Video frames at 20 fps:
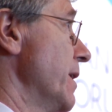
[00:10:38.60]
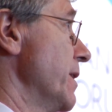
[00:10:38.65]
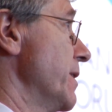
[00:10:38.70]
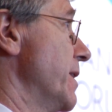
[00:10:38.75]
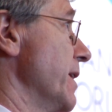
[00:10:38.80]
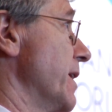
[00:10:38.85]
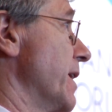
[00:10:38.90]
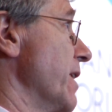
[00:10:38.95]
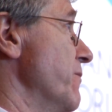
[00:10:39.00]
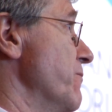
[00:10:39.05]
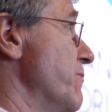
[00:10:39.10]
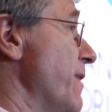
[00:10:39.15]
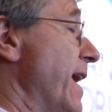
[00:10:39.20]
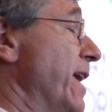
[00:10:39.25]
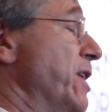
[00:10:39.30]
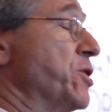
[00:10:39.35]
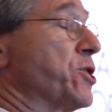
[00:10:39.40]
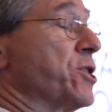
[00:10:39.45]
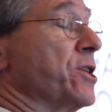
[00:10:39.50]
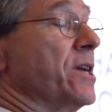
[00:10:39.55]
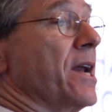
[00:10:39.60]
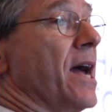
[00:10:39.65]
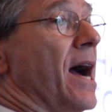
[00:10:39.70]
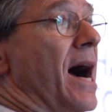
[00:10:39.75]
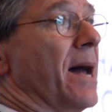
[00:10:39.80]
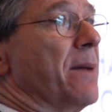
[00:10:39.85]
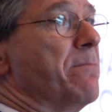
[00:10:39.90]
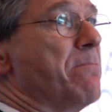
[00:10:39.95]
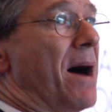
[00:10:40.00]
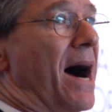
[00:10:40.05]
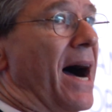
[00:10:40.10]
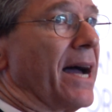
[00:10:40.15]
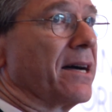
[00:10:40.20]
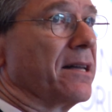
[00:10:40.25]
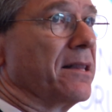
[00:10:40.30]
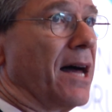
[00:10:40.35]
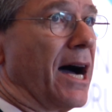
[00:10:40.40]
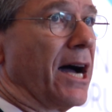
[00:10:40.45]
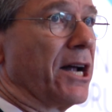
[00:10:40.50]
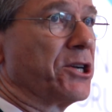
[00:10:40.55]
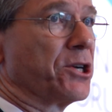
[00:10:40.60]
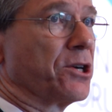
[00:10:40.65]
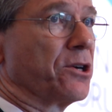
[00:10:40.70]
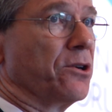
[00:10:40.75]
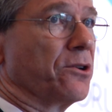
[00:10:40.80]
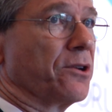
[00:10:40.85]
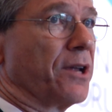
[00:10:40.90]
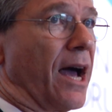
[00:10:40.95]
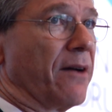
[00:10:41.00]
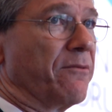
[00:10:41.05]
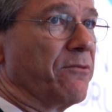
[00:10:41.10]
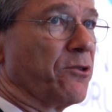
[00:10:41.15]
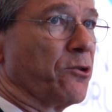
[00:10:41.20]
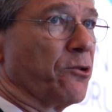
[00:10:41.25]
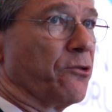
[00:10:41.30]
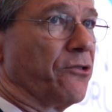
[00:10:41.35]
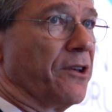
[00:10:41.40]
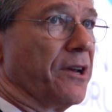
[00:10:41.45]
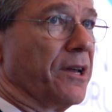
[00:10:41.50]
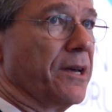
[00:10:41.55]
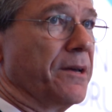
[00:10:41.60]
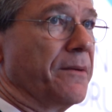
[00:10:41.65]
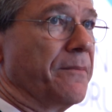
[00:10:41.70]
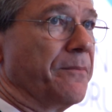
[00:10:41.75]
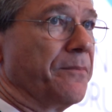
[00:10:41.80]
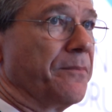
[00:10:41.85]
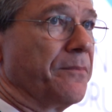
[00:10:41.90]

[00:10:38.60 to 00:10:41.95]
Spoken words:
the Convention on Biological Diversity,